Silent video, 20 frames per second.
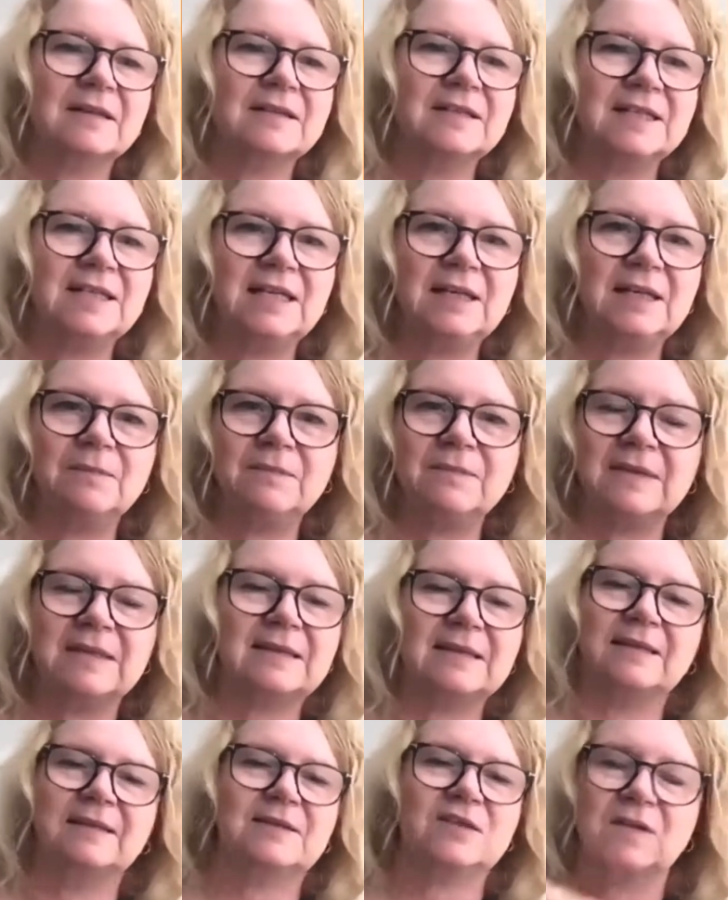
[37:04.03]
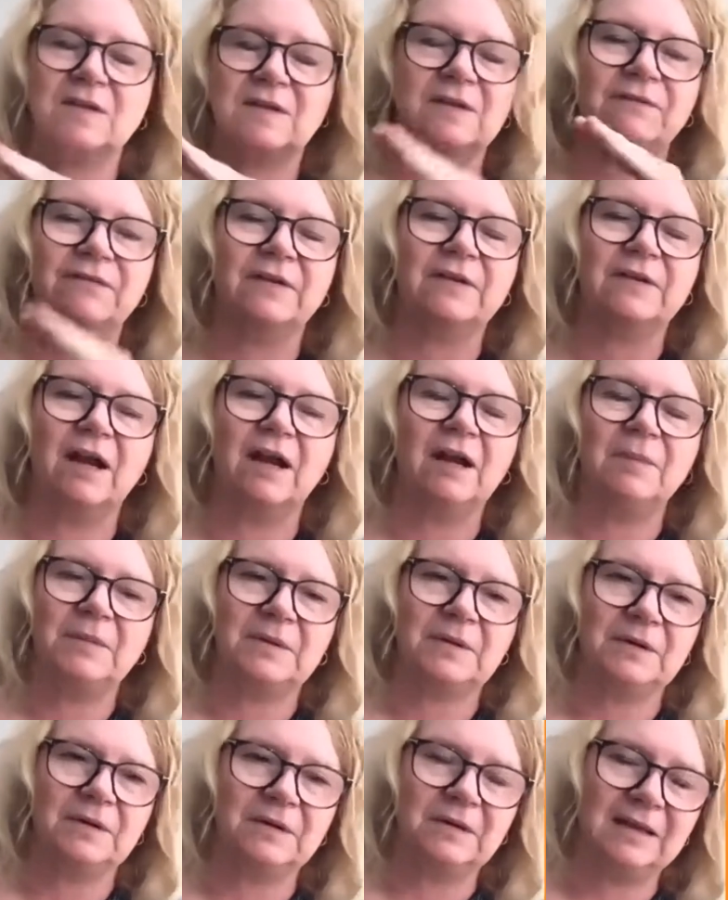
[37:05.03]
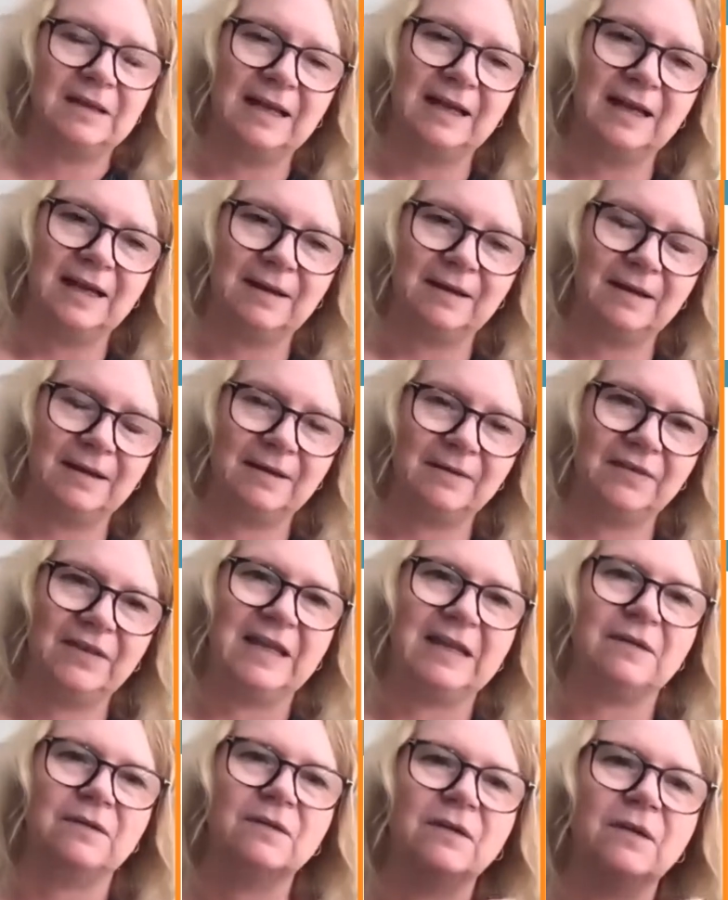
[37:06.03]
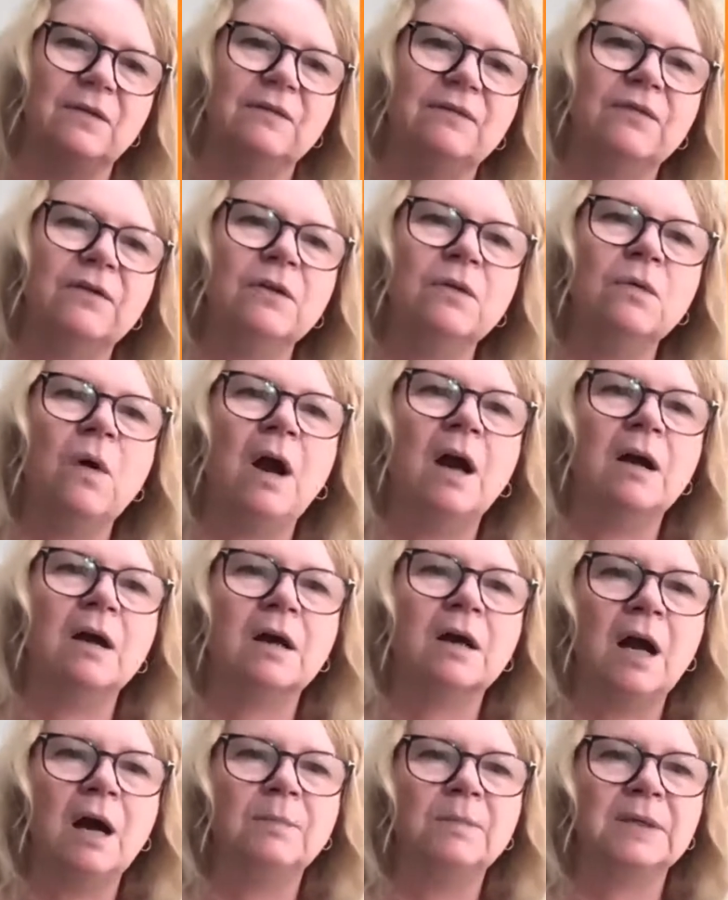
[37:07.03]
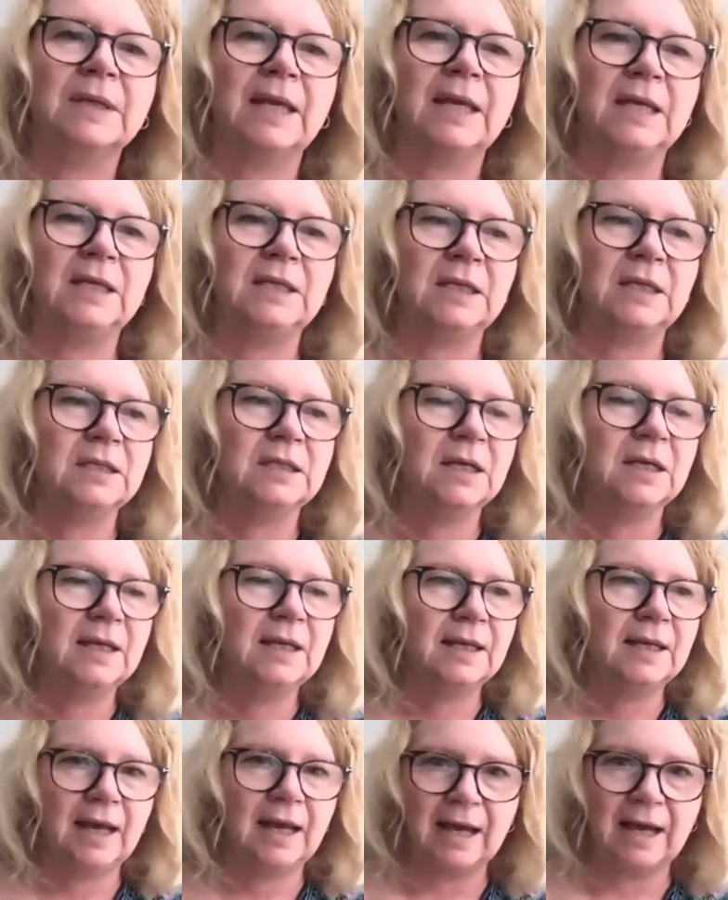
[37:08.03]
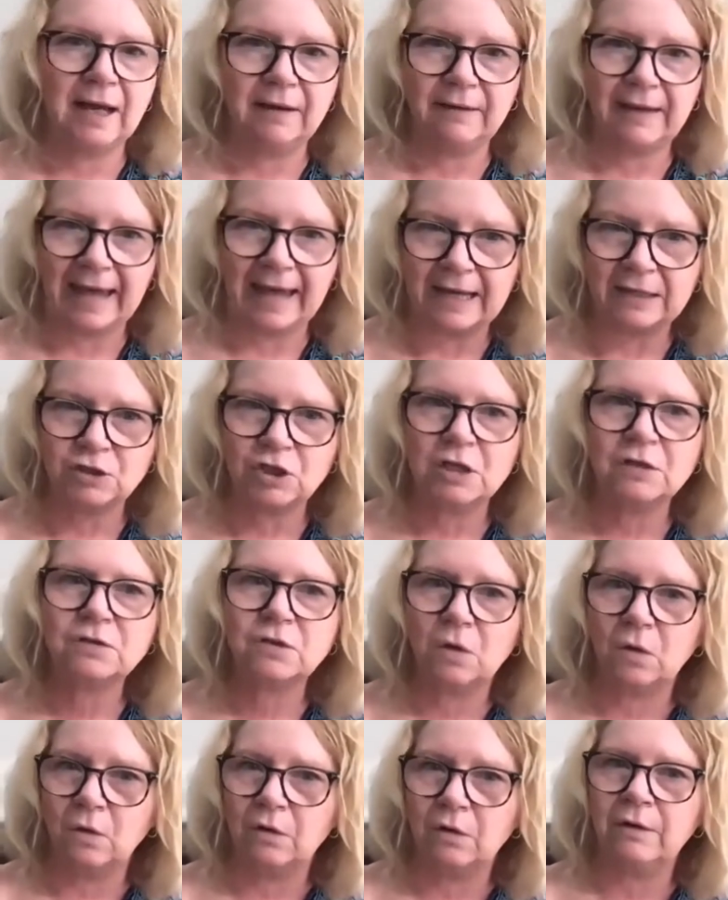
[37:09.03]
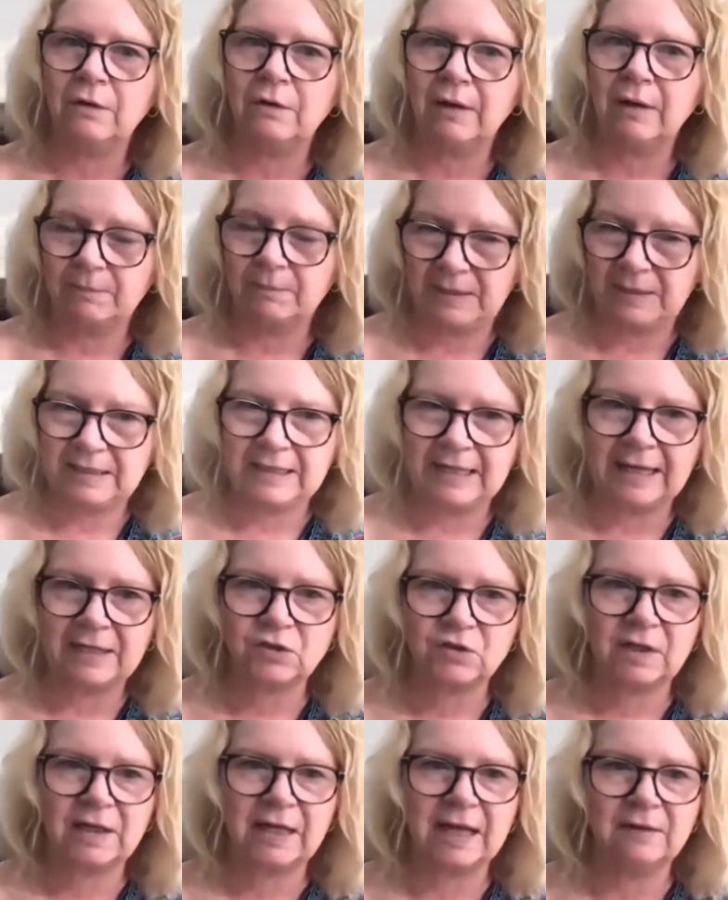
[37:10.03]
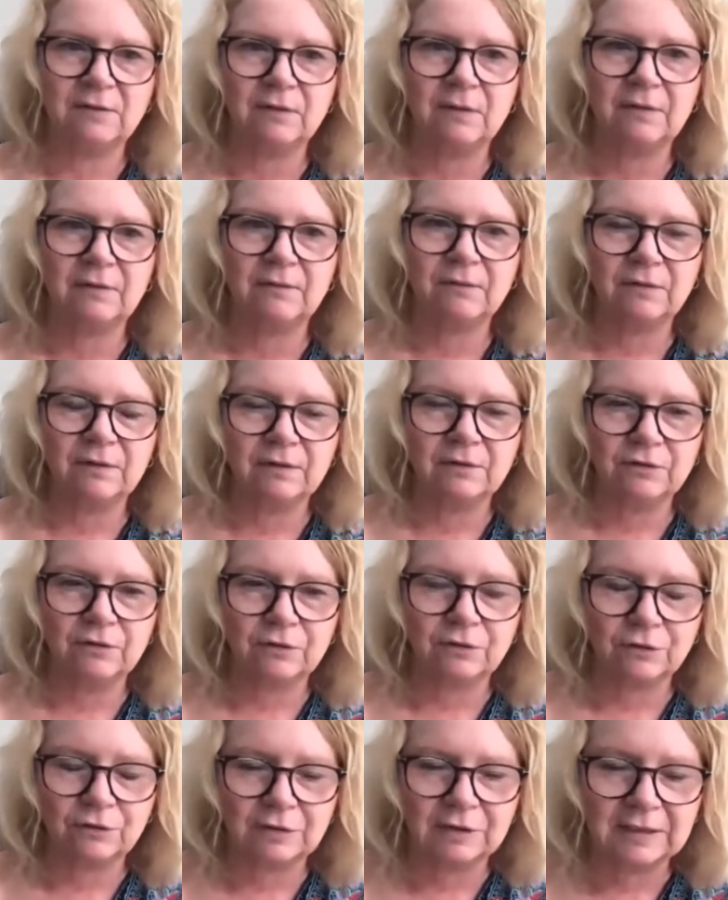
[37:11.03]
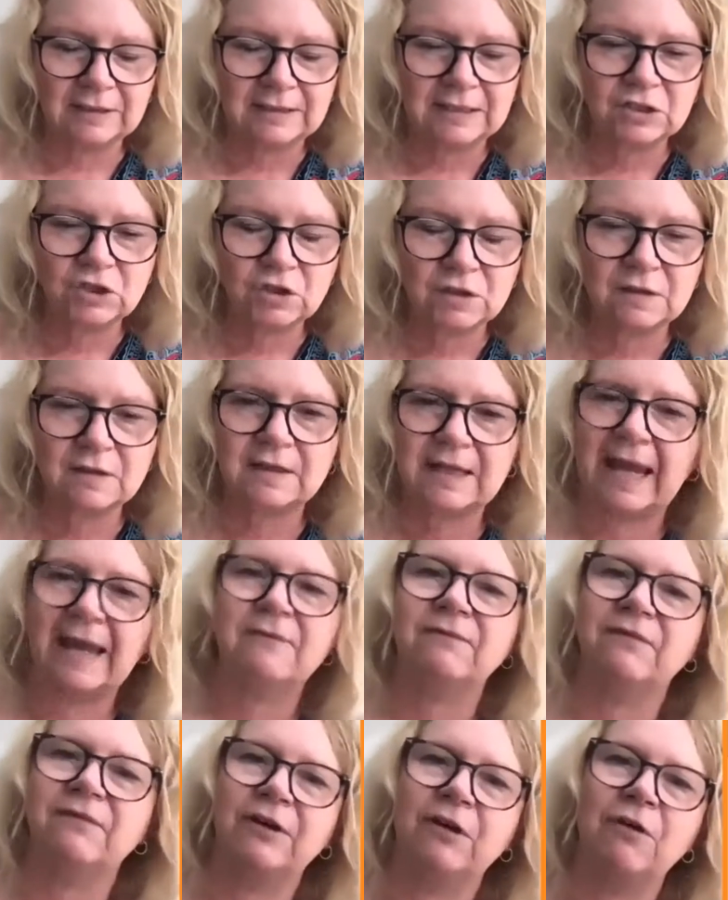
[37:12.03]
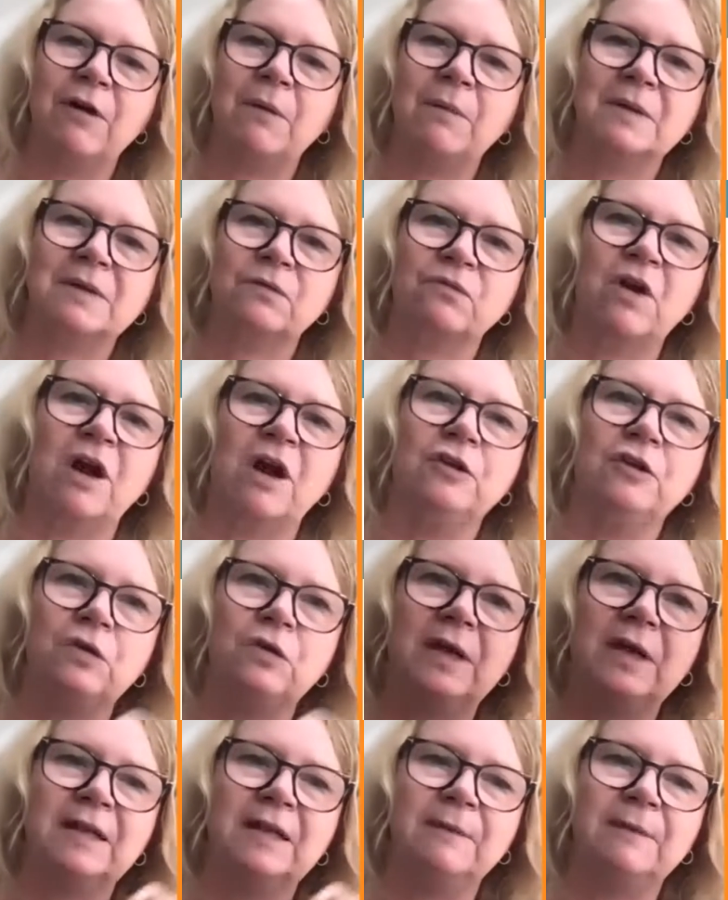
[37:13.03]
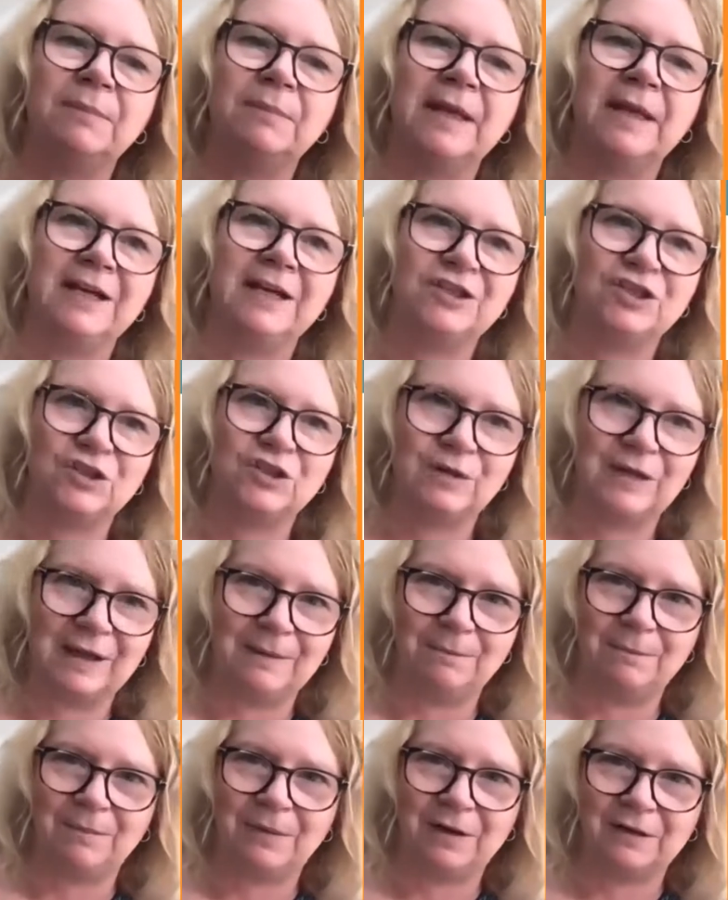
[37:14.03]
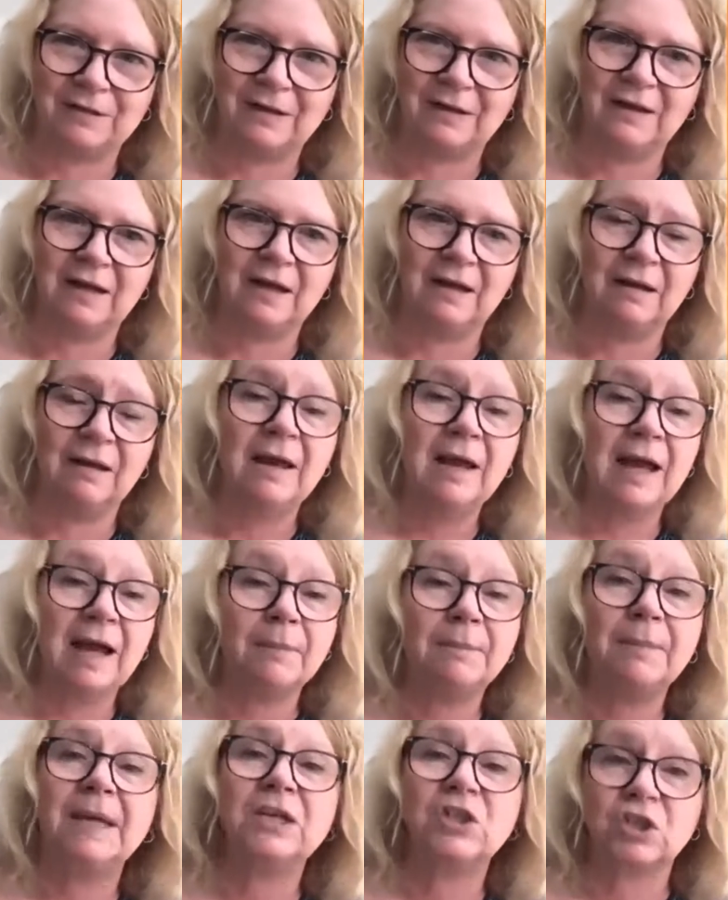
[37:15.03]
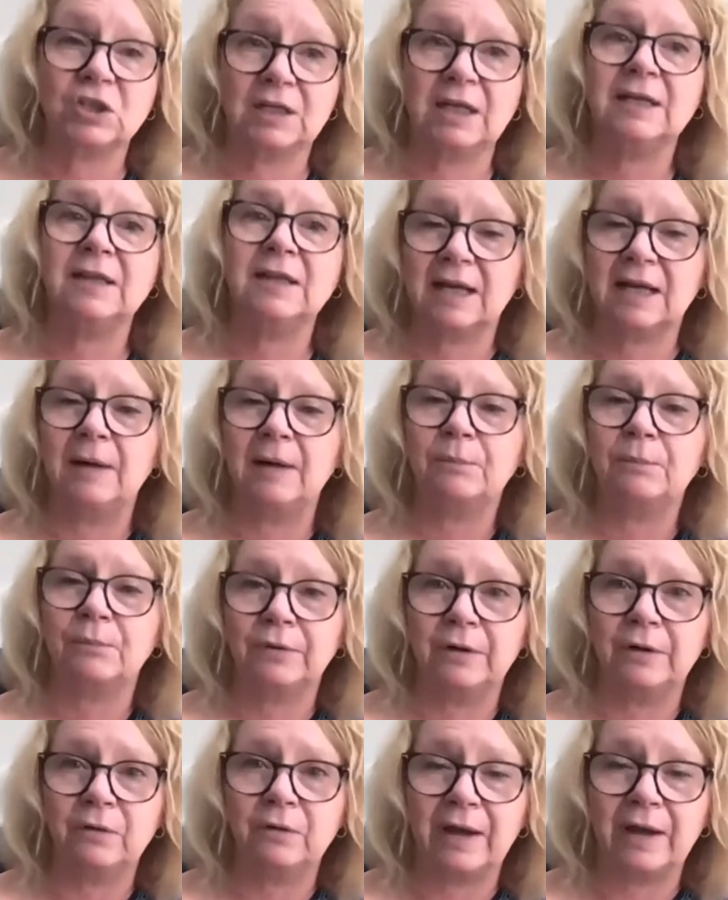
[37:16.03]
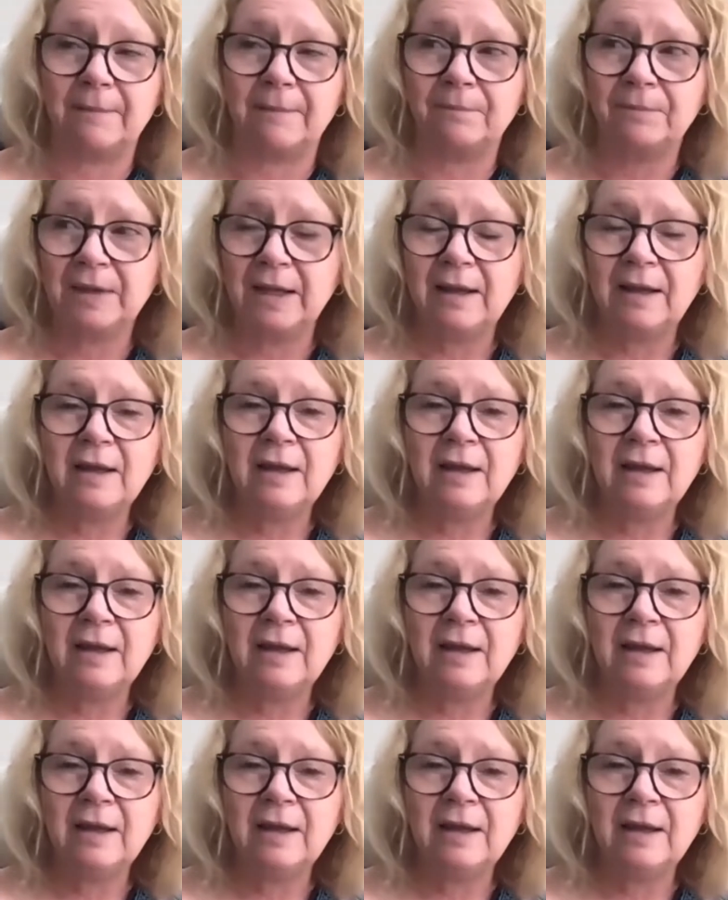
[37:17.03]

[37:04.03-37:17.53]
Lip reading: a team, this is just a phenomenal thing. So if you are a complicated adult or a pediatric and your clinicians can't figure out what's wrong, you can apply to become part of a patient in the CUP program.